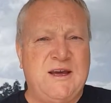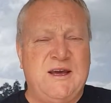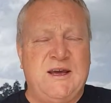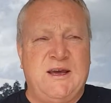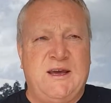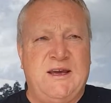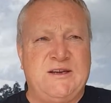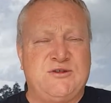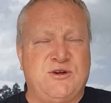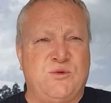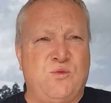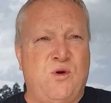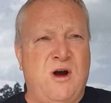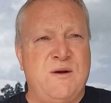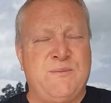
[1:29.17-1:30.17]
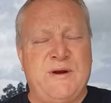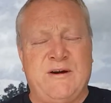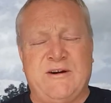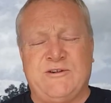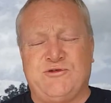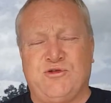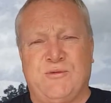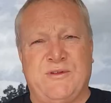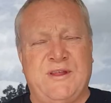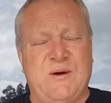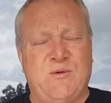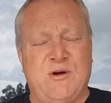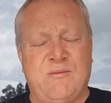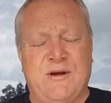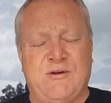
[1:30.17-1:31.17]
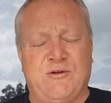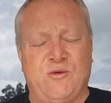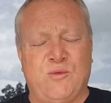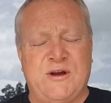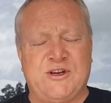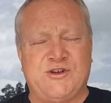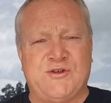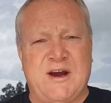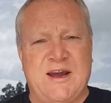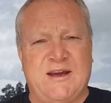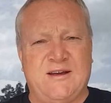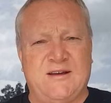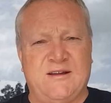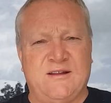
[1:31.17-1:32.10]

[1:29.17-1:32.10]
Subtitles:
He's got a wide barrier draw, but that won't matter on a wet track.